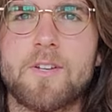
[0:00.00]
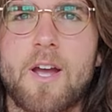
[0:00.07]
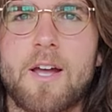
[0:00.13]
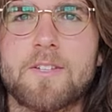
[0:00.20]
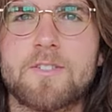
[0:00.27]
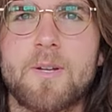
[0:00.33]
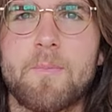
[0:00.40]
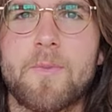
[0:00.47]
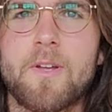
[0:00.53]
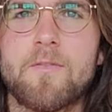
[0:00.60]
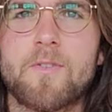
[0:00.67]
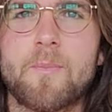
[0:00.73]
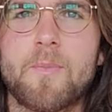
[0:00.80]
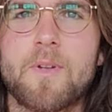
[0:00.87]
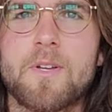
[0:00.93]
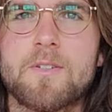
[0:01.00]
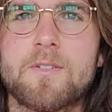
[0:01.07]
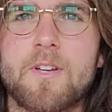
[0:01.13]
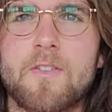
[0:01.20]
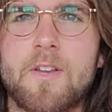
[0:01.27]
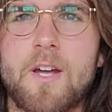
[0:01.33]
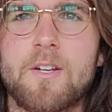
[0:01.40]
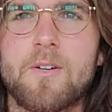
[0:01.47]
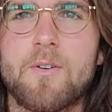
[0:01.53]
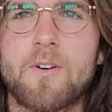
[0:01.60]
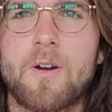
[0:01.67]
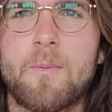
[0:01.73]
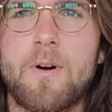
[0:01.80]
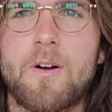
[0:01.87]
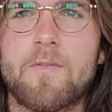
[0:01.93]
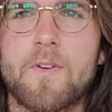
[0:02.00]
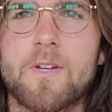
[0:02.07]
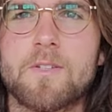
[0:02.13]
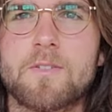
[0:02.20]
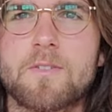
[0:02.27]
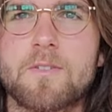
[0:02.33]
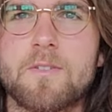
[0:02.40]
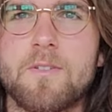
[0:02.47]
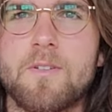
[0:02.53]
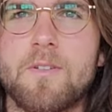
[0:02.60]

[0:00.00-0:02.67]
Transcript: got something from this, and that I don't come off as